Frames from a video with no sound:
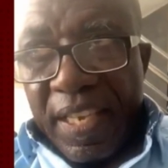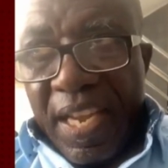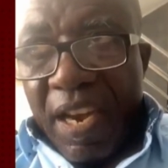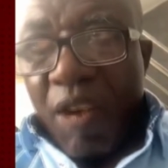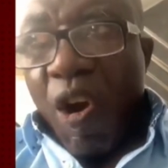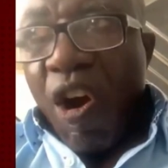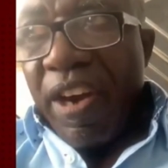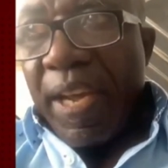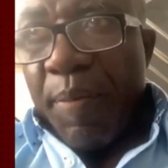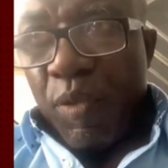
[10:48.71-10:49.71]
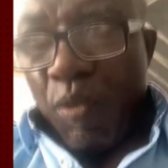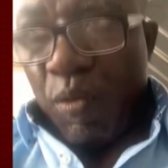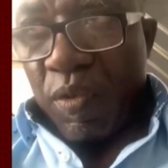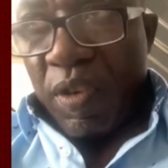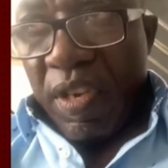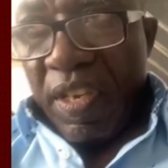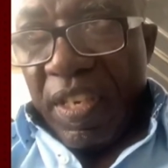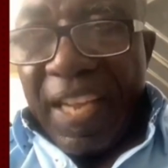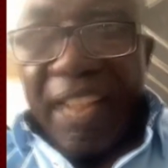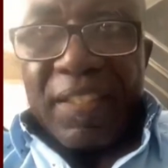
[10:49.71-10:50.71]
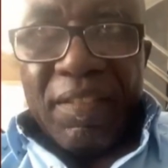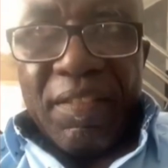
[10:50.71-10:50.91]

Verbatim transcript: A call came through that